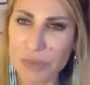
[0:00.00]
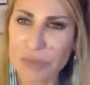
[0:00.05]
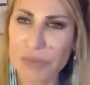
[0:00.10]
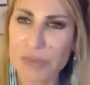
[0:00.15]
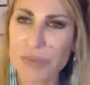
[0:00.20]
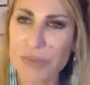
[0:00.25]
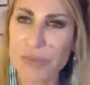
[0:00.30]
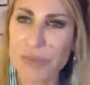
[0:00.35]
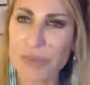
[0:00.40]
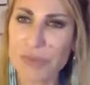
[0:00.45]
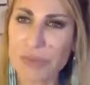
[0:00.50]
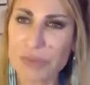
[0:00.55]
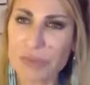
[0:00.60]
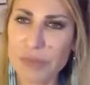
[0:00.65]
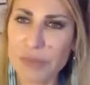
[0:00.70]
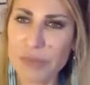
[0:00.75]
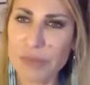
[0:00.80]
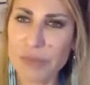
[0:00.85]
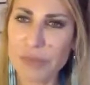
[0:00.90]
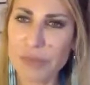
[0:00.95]

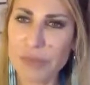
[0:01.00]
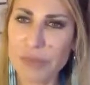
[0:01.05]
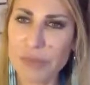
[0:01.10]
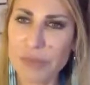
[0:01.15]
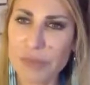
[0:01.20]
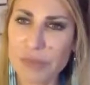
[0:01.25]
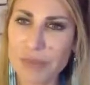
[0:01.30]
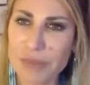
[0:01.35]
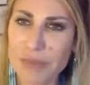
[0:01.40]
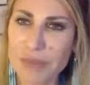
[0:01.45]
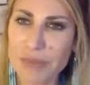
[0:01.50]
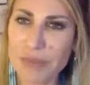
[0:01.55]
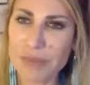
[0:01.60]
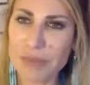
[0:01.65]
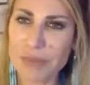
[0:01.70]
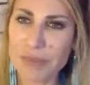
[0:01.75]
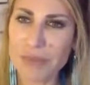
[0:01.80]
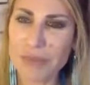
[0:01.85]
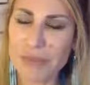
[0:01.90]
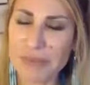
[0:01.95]

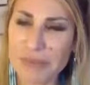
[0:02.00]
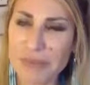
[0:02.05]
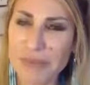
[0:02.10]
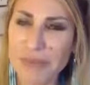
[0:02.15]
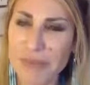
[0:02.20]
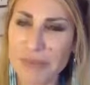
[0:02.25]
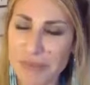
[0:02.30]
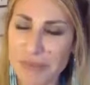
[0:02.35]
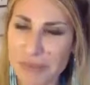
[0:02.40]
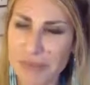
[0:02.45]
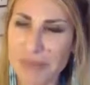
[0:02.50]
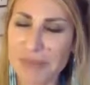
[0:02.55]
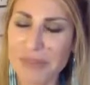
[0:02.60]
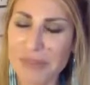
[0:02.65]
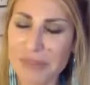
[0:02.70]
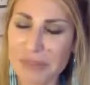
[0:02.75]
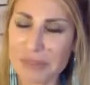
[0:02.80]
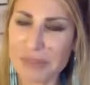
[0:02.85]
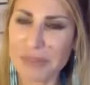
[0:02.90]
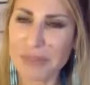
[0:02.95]

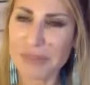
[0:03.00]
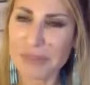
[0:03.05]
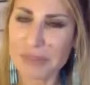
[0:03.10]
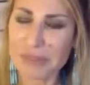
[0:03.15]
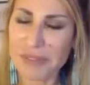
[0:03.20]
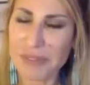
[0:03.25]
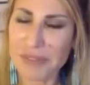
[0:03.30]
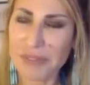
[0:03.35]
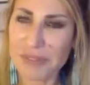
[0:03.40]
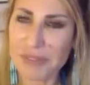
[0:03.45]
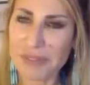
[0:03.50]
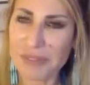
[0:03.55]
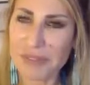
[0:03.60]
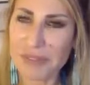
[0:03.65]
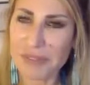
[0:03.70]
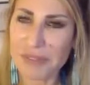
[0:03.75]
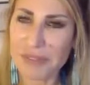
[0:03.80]
(silent)